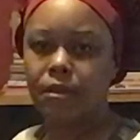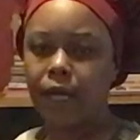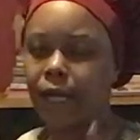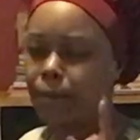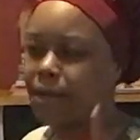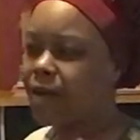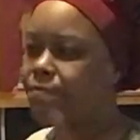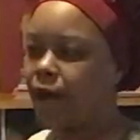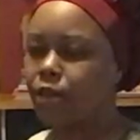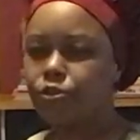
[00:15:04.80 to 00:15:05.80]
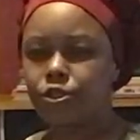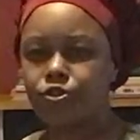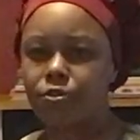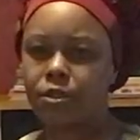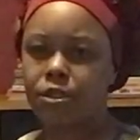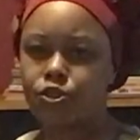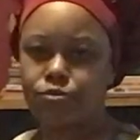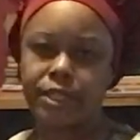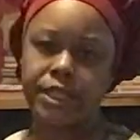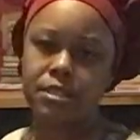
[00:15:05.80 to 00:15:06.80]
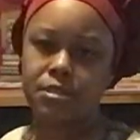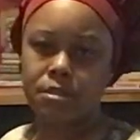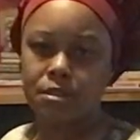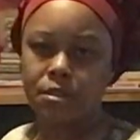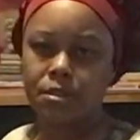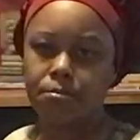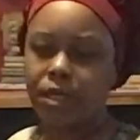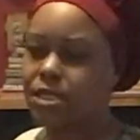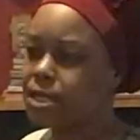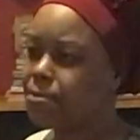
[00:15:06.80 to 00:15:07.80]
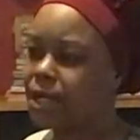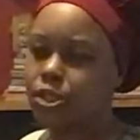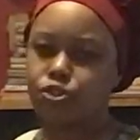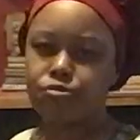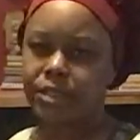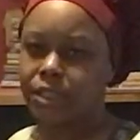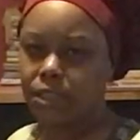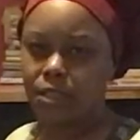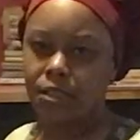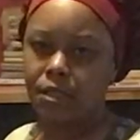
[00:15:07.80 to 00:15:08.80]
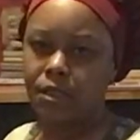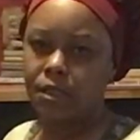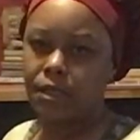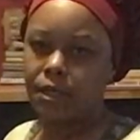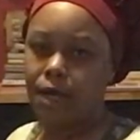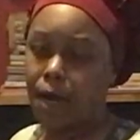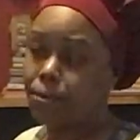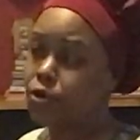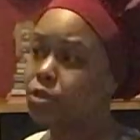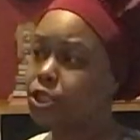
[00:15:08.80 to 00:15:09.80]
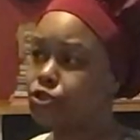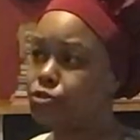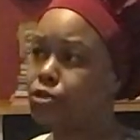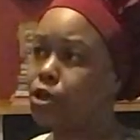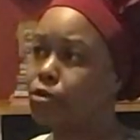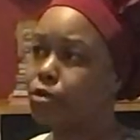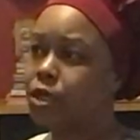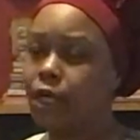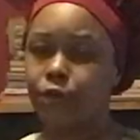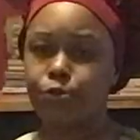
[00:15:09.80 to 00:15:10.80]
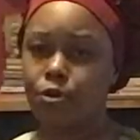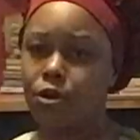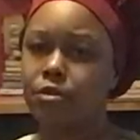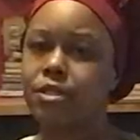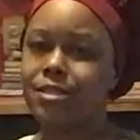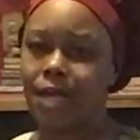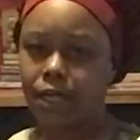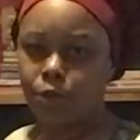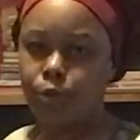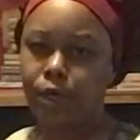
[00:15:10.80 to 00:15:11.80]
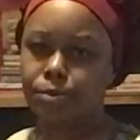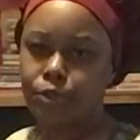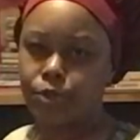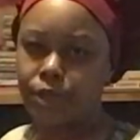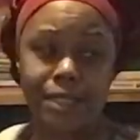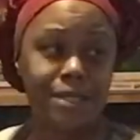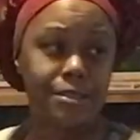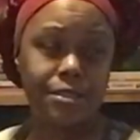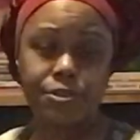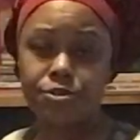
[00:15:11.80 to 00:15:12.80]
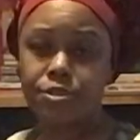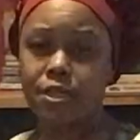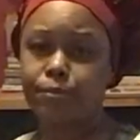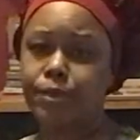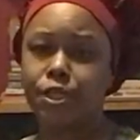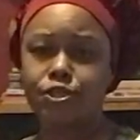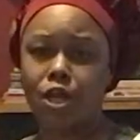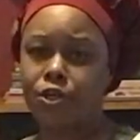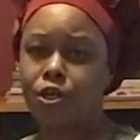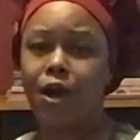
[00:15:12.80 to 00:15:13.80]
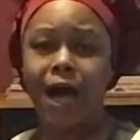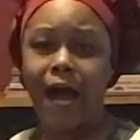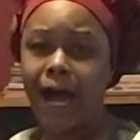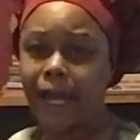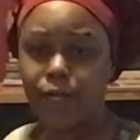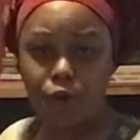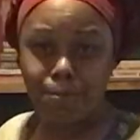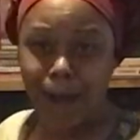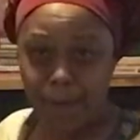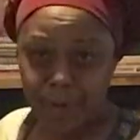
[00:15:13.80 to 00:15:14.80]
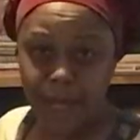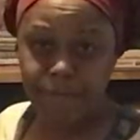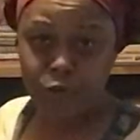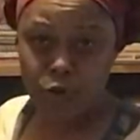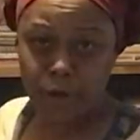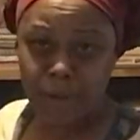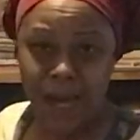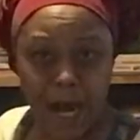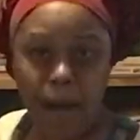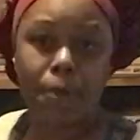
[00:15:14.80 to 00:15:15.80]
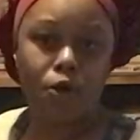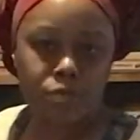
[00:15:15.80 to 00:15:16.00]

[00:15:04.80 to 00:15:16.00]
and I'm not following the trends because I'm not trendy. I'm gonna let you know, cutthroat, exactly what I'm doing. I censor stuff because y'all know I ain't on my platform. I'm on